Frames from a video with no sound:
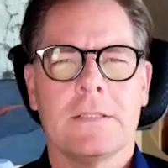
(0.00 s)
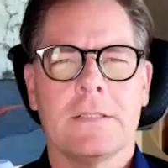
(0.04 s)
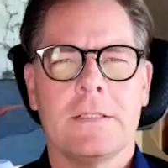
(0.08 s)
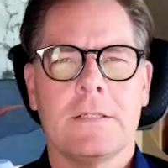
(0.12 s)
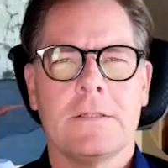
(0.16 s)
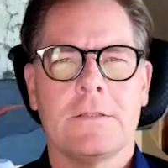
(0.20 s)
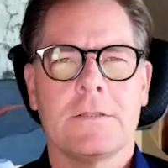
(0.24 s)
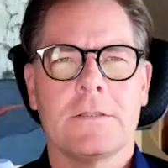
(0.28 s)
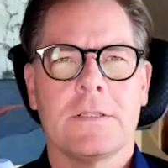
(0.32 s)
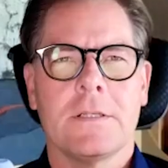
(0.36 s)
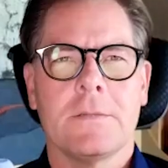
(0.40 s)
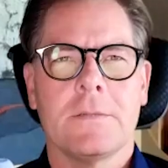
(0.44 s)
an
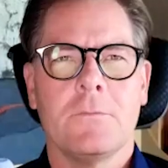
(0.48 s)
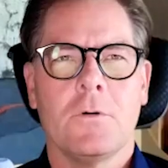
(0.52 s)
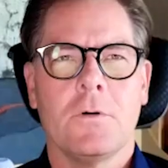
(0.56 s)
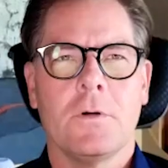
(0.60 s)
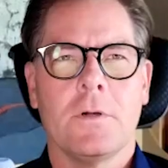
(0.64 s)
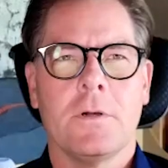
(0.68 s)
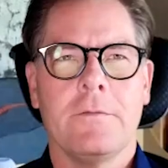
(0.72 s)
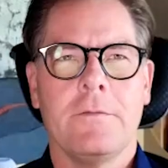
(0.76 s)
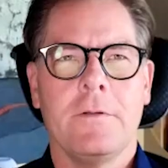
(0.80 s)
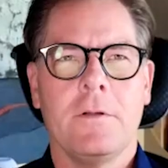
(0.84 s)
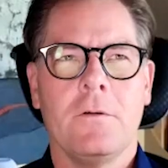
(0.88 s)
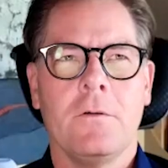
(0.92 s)
interesting
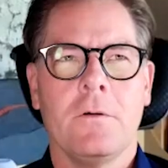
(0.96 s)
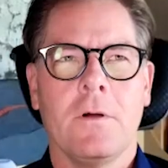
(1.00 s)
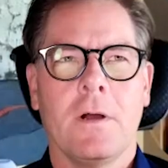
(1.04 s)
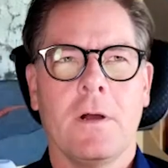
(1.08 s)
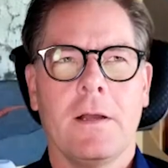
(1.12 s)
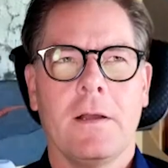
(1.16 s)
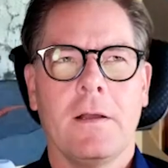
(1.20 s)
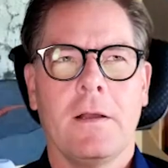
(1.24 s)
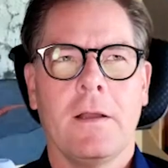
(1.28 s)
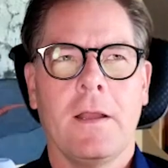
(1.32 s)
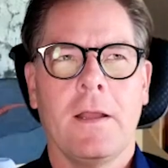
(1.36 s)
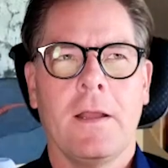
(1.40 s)
point of view.
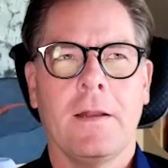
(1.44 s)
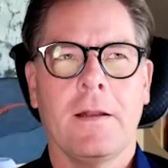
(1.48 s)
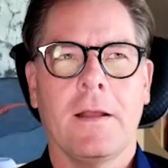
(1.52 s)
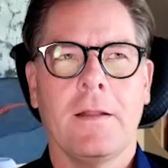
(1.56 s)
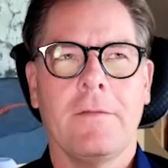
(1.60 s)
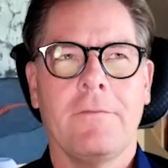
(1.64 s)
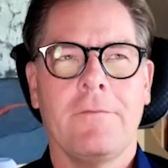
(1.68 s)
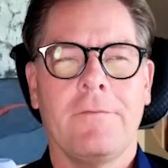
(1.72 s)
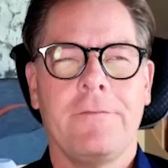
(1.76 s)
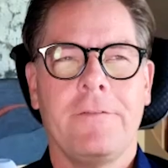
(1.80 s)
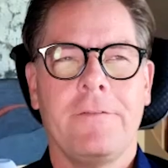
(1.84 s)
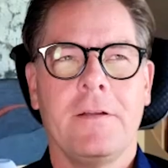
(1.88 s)
And
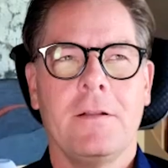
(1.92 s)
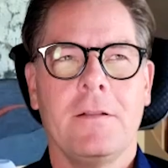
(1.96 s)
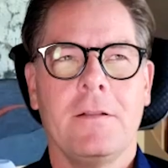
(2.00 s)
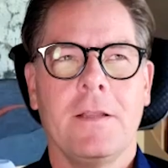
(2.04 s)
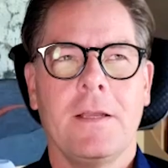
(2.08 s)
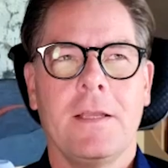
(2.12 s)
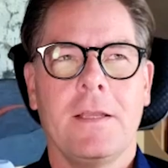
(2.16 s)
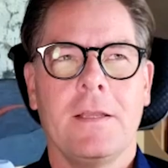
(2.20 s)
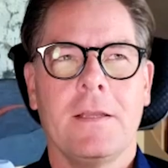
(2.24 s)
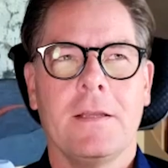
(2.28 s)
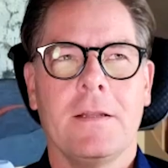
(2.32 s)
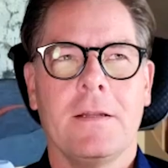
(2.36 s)
I feel
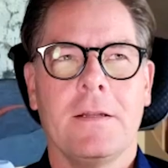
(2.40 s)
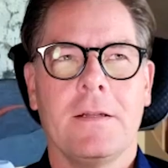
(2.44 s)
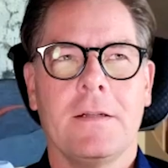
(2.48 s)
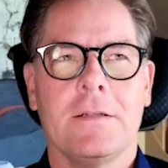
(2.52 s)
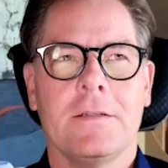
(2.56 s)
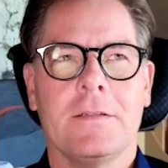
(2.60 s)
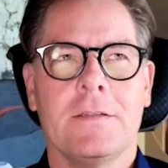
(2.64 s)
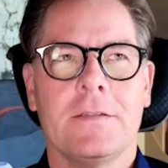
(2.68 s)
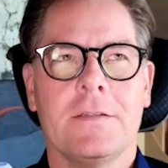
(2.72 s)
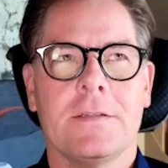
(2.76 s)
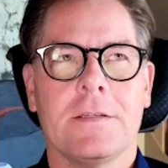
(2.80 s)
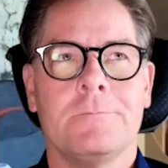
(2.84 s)
like it
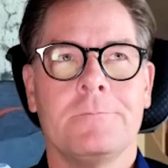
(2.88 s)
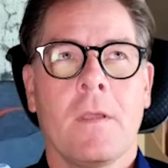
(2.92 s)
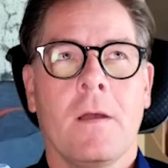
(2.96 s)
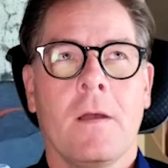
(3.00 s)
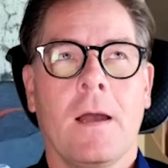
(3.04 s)
is,